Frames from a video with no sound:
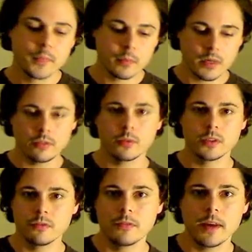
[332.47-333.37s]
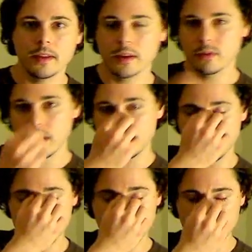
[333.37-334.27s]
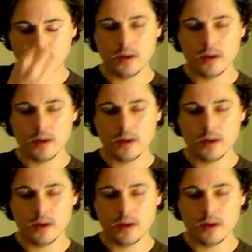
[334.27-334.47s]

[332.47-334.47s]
But everyone's failing around us, and that's why